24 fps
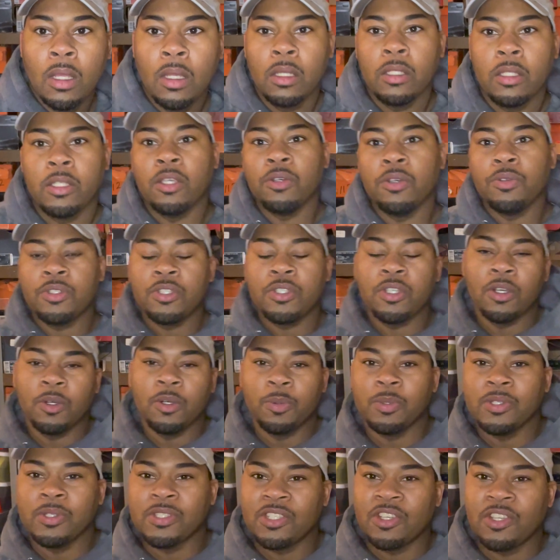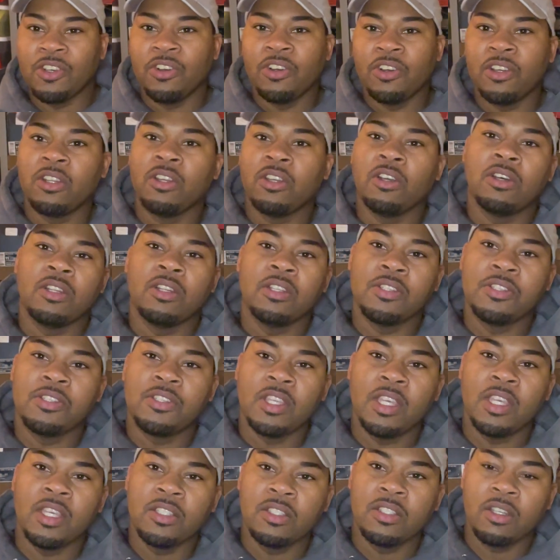YouTube, what's going on? It's
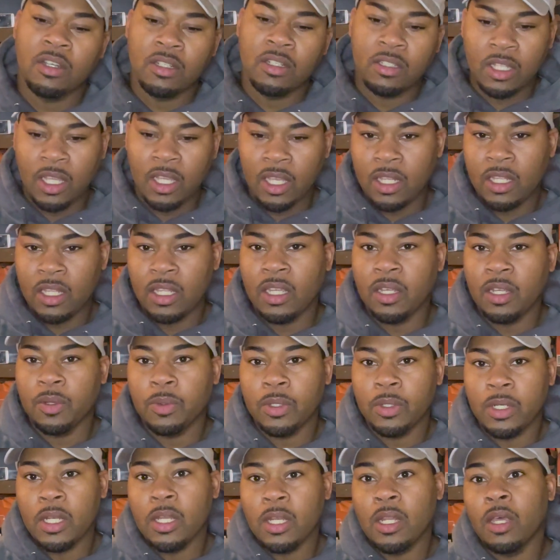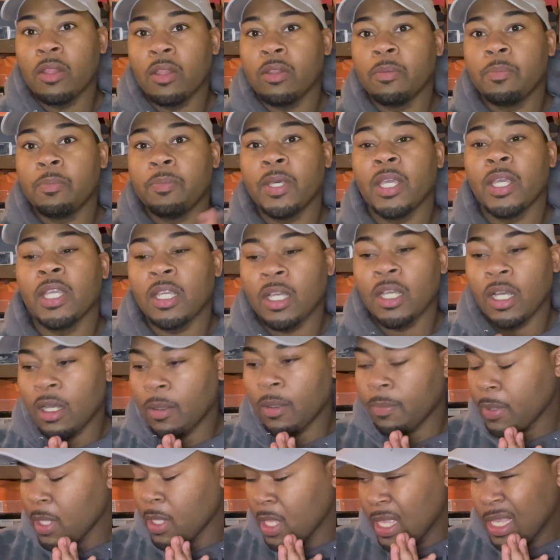Jay's Dead here with another
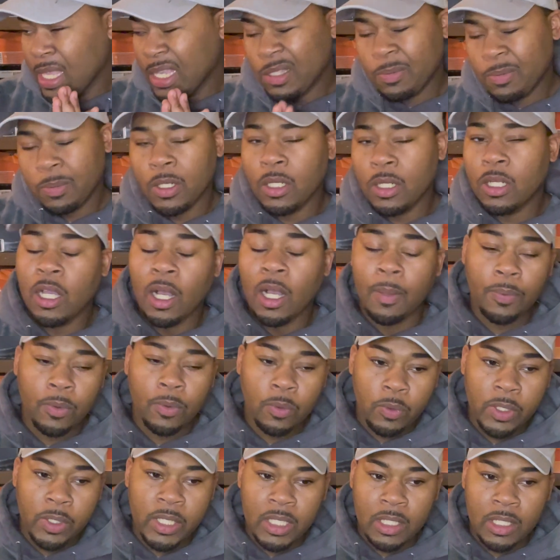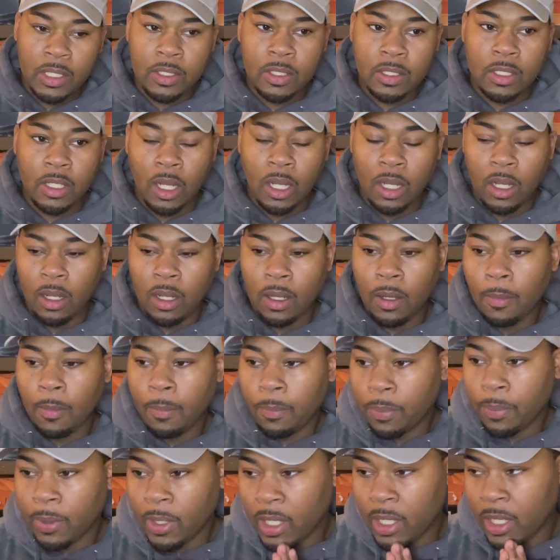pickup. It's been a couple weeks,
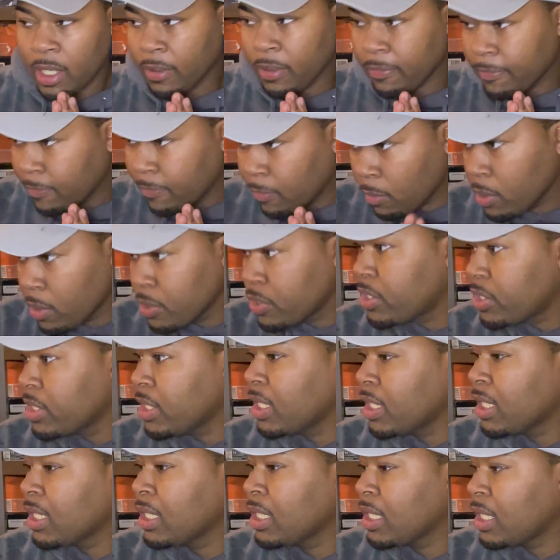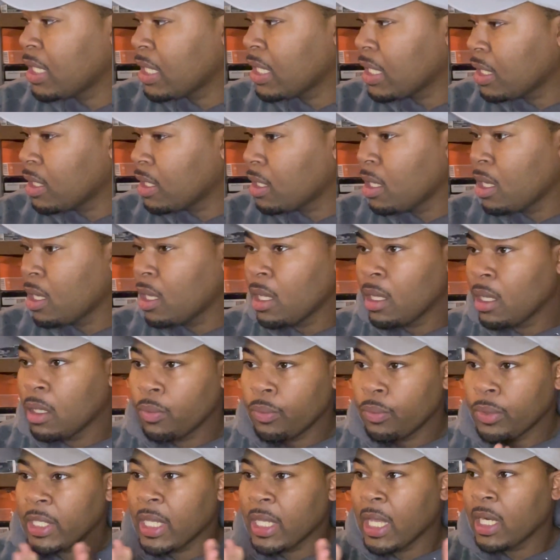but fortunately
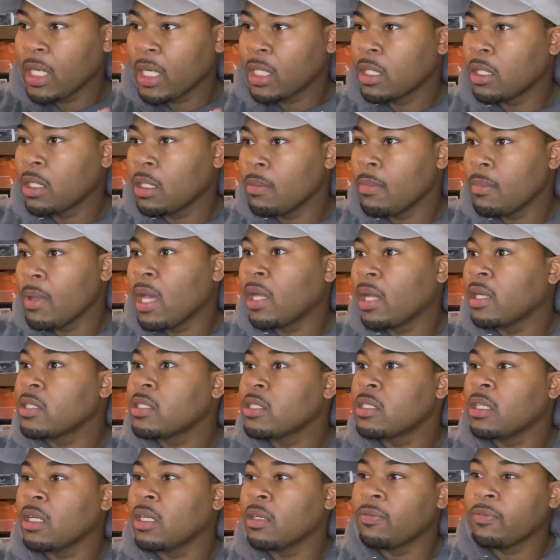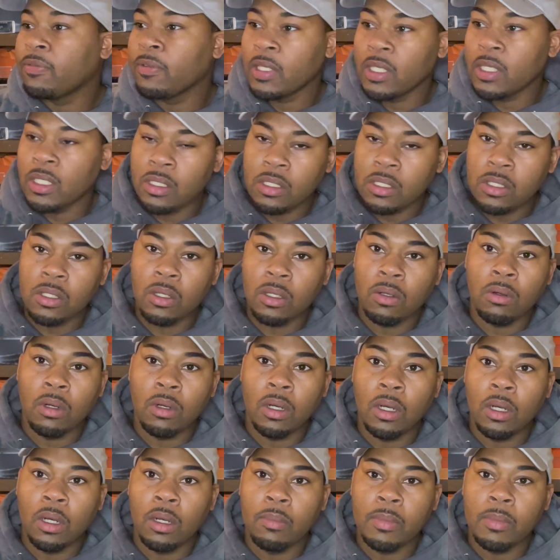we got a good amount of stuff in,
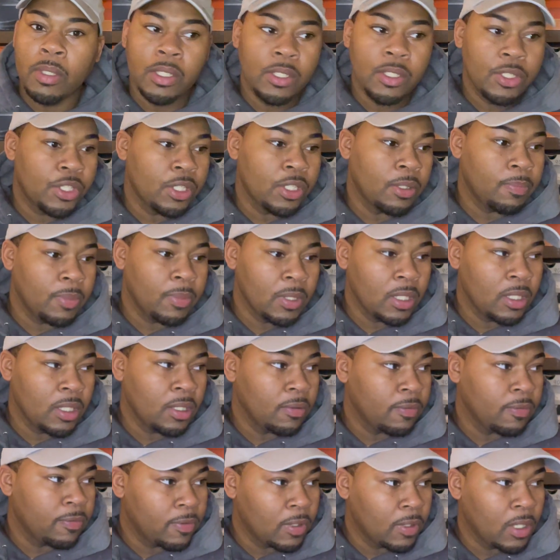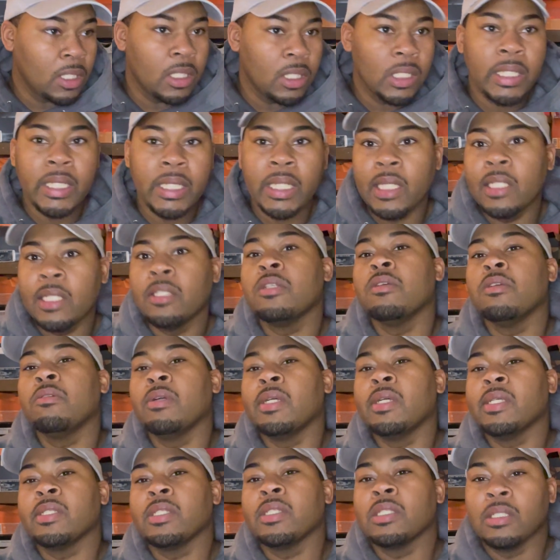so it should be fun and
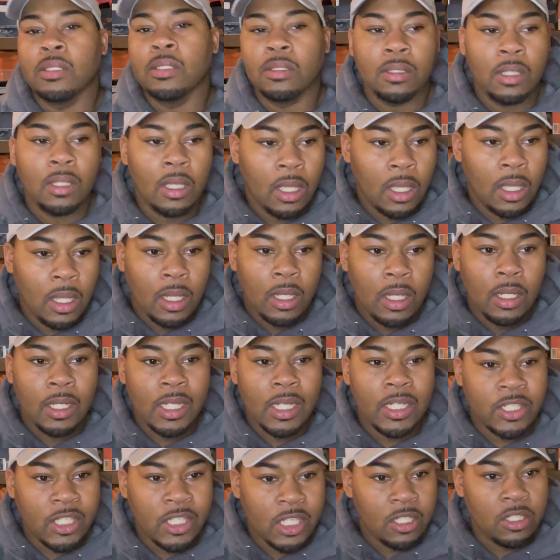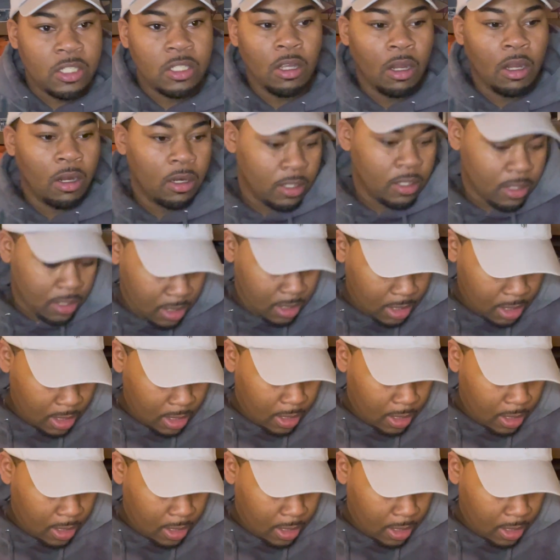interesting. Let's get started.